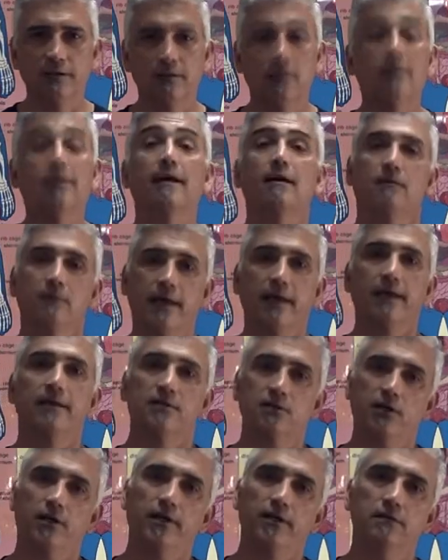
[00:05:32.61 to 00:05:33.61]
Oh yeah, okay, it's
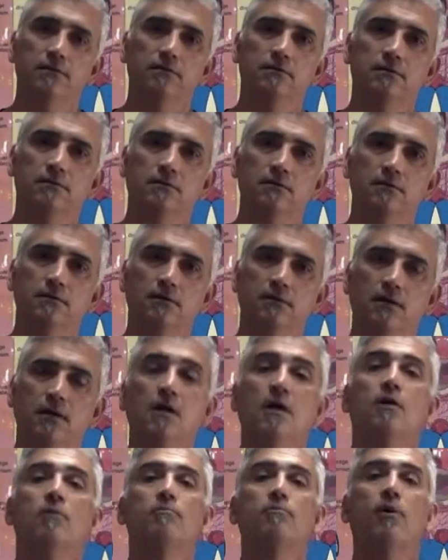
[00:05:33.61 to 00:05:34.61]
good.
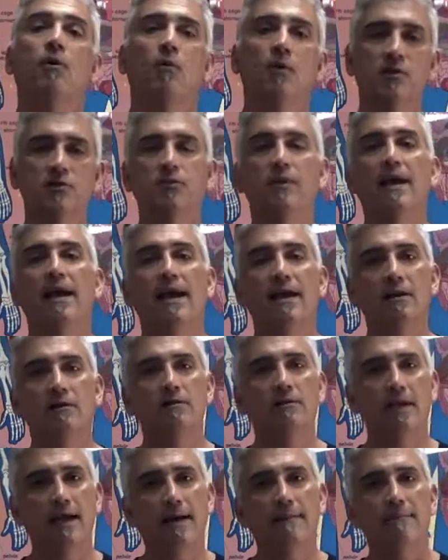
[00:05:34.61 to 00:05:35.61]
But once we add up
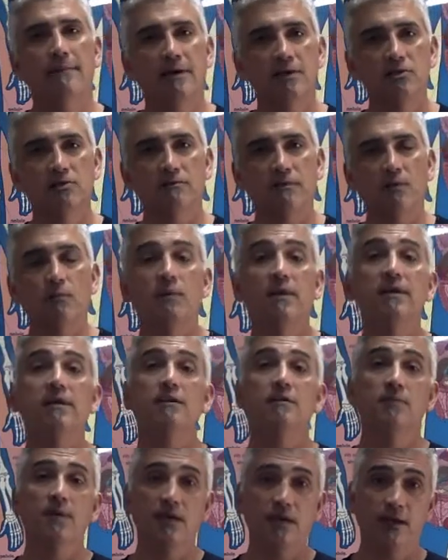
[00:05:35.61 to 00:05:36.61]
that much of it, we need
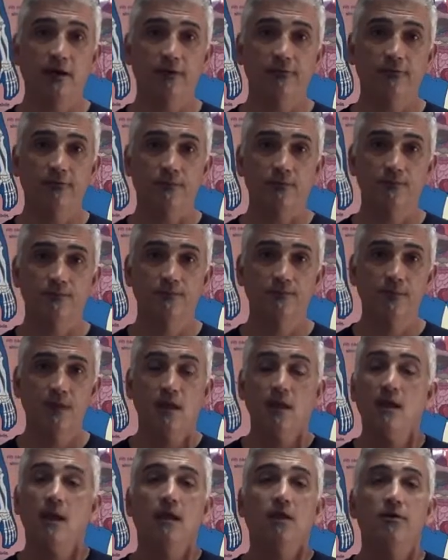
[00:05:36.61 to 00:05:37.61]
to be careful.
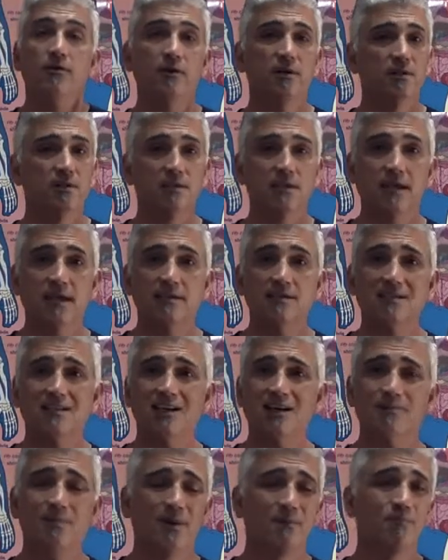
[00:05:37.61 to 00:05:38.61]
You can slice it
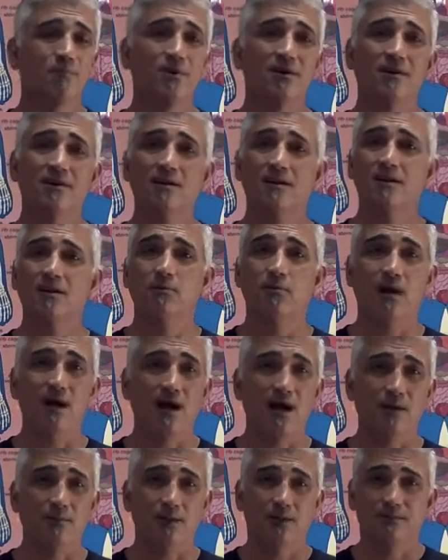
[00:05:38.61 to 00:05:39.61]
up and put it in a
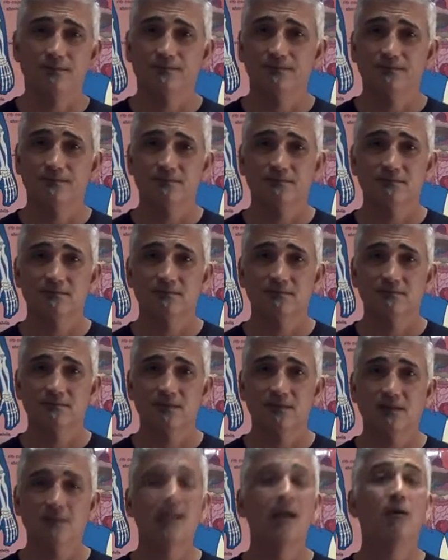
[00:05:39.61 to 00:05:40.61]
kebab.
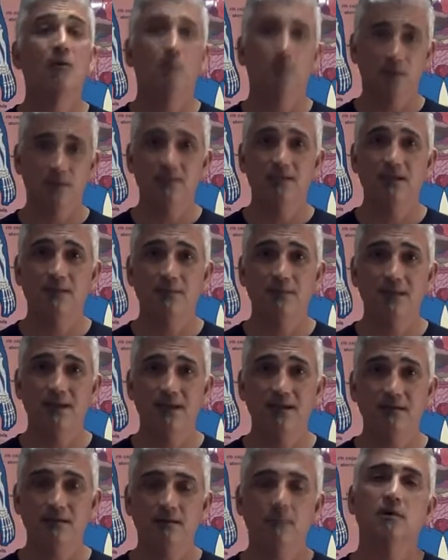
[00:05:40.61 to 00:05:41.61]
Now, what does that
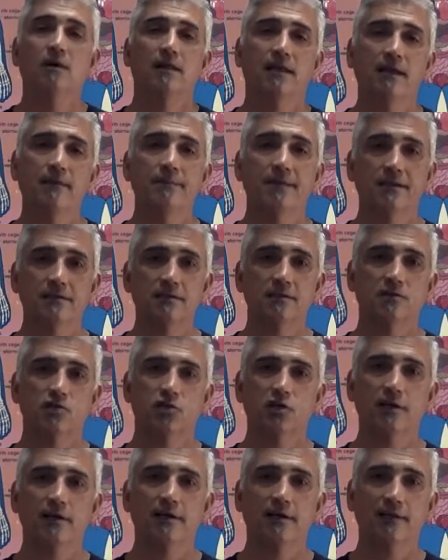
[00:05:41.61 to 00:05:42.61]
mean? Well, that means a
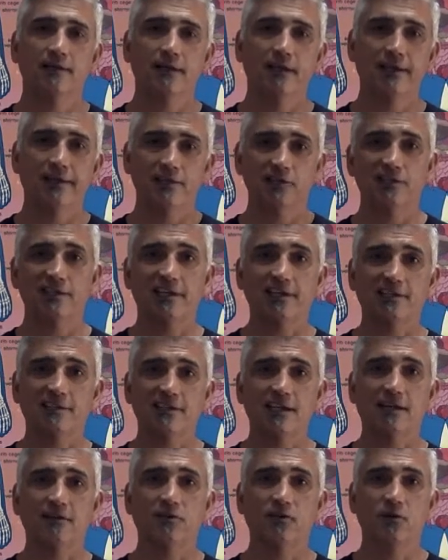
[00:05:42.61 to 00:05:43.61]
chunky thing, you stick a
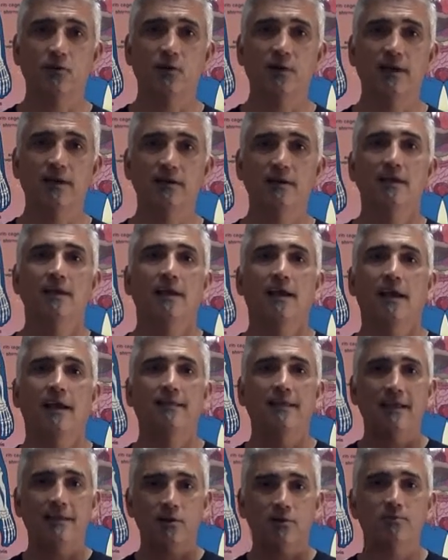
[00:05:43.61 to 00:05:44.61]
stick through it, and
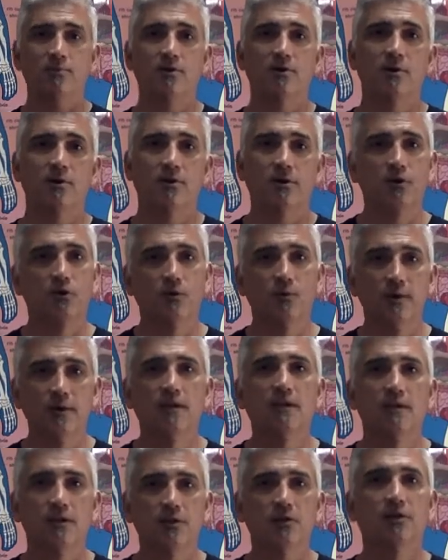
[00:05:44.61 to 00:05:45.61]
then you put it on the
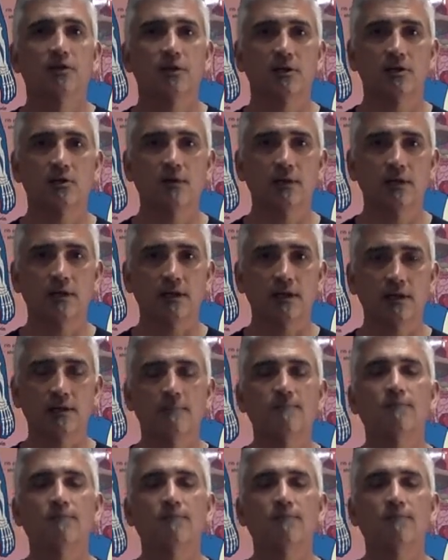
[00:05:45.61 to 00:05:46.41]
grill and you can grill it.